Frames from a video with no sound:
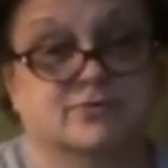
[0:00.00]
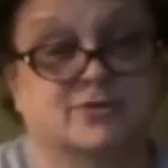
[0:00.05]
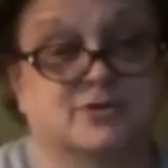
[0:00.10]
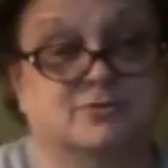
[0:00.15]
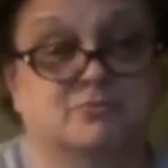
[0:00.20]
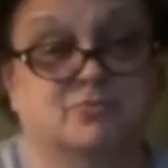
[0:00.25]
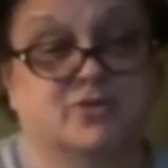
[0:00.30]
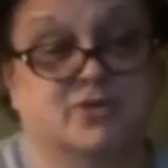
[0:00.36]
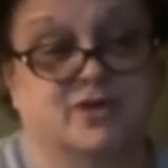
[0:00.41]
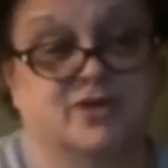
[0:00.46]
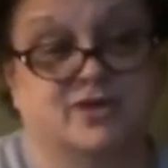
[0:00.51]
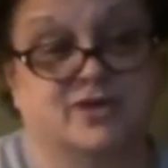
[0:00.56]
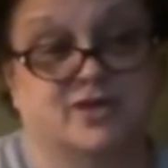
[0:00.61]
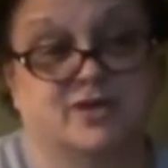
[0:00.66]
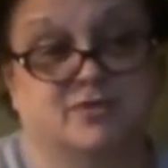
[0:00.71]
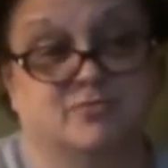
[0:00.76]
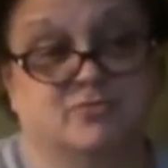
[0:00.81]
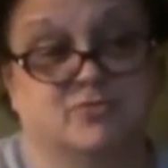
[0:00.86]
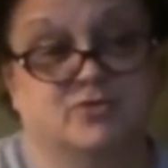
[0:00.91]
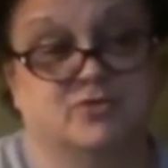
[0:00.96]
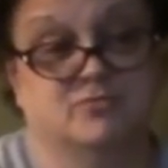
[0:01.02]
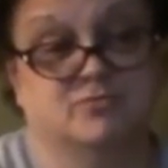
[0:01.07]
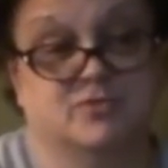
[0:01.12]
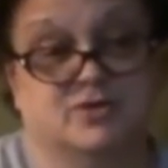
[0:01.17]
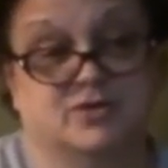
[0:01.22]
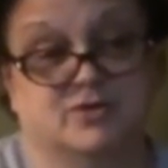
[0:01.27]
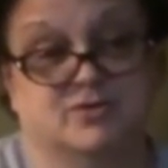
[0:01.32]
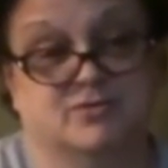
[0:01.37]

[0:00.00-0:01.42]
Then play a game with me.